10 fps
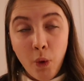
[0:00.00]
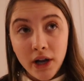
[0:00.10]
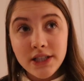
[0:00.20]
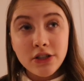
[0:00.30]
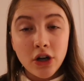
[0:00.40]

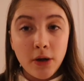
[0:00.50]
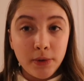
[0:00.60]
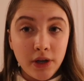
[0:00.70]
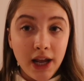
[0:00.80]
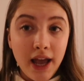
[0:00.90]
want to start
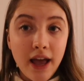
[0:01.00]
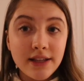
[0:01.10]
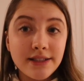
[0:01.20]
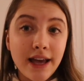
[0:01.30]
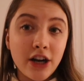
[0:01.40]
uploading
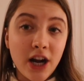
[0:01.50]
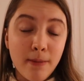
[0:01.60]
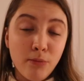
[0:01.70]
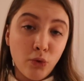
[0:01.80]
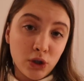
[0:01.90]

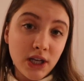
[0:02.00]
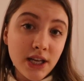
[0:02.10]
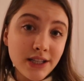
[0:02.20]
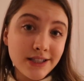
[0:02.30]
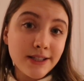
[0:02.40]
Saturday
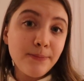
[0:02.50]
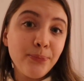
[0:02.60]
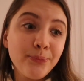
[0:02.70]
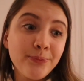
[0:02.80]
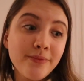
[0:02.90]
mornings,
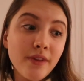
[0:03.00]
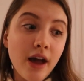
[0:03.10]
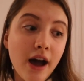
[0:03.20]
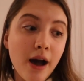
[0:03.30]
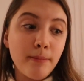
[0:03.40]

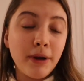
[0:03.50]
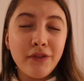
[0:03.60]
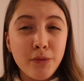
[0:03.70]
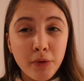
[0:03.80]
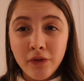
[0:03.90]
but
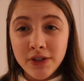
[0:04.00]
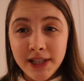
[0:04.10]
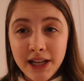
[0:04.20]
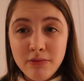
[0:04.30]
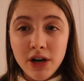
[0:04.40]
if you prefer
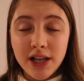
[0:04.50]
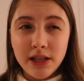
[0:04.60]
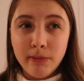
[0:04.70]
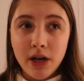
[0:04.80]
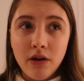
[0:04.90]
Sunday mornings,
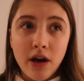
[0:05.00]
let me know.